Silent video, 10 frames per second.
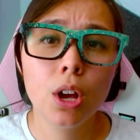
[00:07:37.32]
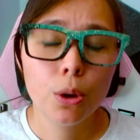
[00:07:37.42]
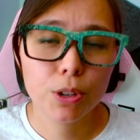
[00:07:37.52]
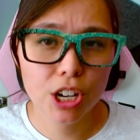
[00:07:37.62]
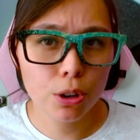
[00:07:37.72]

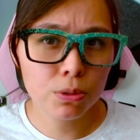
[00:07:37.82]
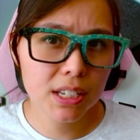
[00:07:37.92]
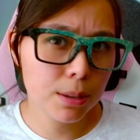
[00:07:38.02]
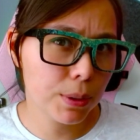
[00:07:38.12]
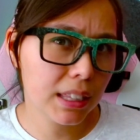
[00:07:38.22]
which I don't
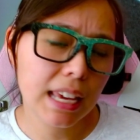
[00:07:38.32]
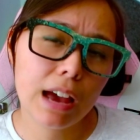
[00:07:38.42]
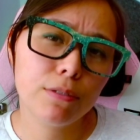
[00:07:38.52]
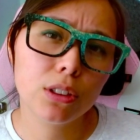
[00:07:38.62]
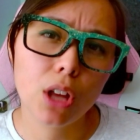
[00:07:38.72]
typically
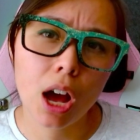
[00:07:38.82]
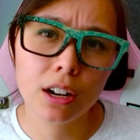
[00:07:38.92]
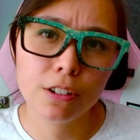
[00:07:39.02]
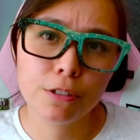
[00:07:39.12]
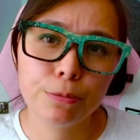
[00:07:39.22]
have a
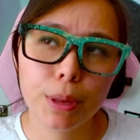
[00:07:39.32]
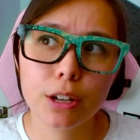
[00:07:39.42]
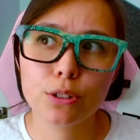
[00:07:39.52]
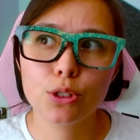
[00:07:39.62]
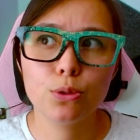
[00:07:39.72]
lot of
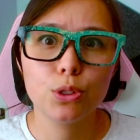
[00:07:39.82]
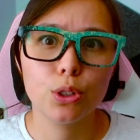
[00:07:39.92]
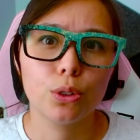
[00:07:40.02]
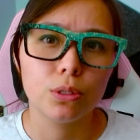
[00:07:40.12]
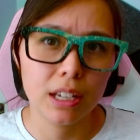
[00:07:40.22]
players who
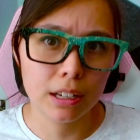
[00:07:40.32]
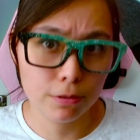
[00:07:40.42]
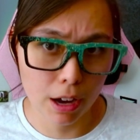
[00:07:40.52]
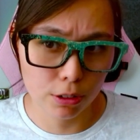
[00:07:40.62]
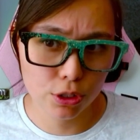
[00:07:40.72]
journal in
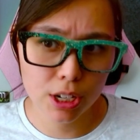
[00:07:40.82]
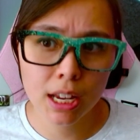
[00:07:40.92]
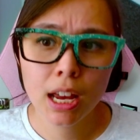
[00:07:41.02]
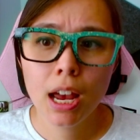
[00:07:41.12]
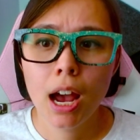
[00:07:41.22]

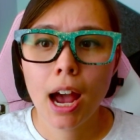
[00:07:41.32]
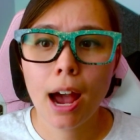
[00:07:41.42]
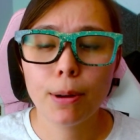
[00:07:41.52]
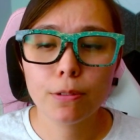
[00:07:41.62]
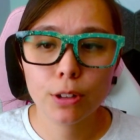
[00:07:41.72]
Foundry.
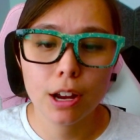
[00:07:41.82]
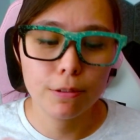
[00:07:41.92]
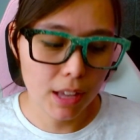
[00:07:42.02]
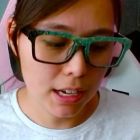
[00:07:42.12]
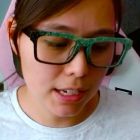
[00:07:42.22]
However,
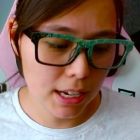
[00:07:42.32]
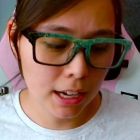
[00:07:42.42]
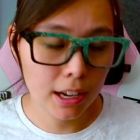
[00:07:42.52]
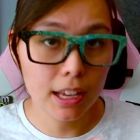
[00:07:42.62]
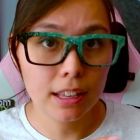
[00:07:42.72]
if they
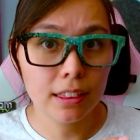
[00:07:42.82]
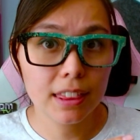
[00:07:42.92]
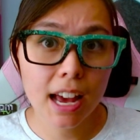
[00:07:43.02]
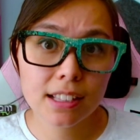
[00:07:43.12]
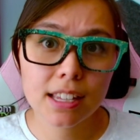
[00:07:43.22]
did in
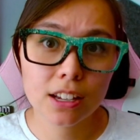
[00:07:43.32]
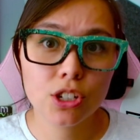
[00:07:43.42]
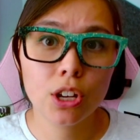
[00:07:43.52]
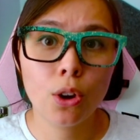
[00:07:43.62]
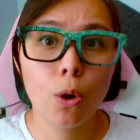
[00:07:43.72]
that
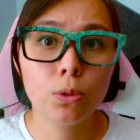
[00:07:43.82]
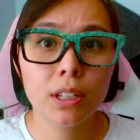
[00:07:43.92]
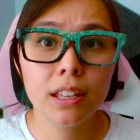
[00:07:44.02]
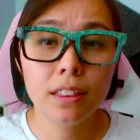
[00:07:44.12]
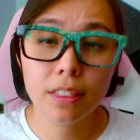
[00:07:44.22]
section,
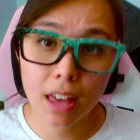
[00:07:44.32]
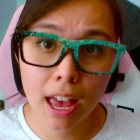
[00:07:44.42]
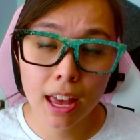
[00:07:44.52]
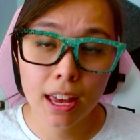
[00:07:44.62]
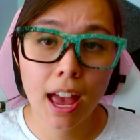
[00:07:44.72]
only
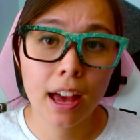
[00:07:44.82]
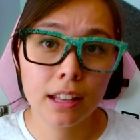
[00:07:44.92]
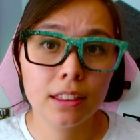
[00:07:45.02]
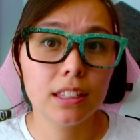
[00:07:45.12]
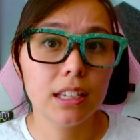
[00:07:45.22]
they
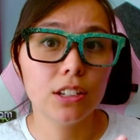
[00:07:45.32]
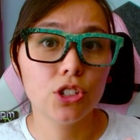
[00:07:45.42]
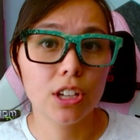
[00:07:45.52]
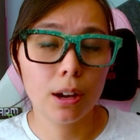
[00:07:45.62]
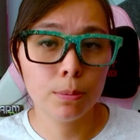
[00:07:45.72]
and the
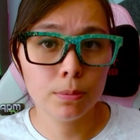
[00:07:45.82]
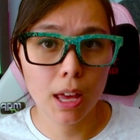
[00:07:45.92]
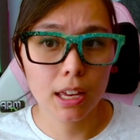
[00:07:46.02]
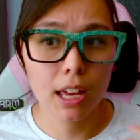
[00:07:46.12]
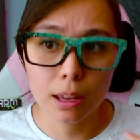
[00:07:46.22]
GM,
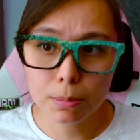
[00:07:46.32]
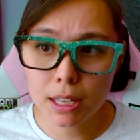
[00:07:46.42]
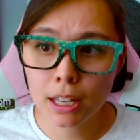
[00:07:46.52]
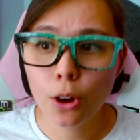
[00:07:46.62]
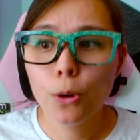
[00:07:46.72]
aka
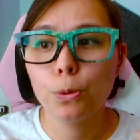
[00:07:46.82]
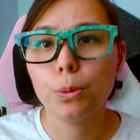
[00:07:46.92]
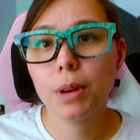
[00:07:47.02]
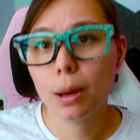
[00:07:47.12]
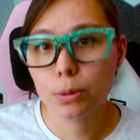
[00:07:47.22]
me,
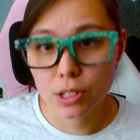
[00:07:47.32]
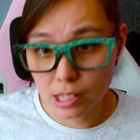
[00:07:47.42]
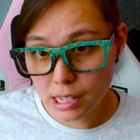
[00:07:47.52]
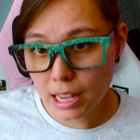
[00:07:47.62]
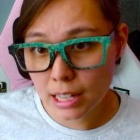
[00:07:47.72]
would be able to
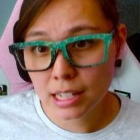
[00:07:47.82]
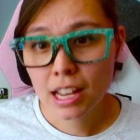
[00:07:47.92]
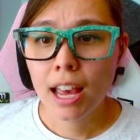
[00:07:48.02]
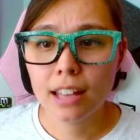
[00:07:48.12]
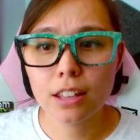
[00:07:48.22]
see it.
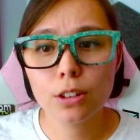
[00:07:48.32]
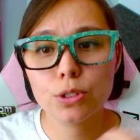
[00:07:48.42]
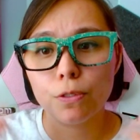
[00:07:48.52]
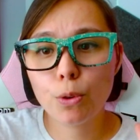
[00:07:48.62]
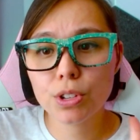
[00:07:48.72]
And then
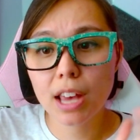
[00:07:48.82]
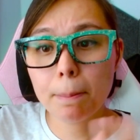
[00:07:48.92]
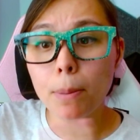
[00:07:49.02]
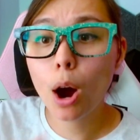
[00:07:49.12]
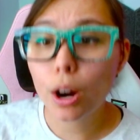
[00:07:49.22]
there's of course a
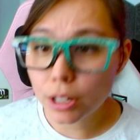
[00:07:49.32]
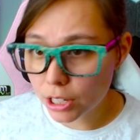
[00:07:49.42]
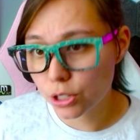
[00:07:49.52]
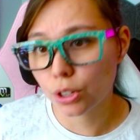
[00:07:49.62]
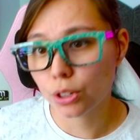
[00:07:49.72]

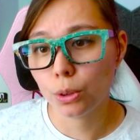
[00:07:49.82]
party journal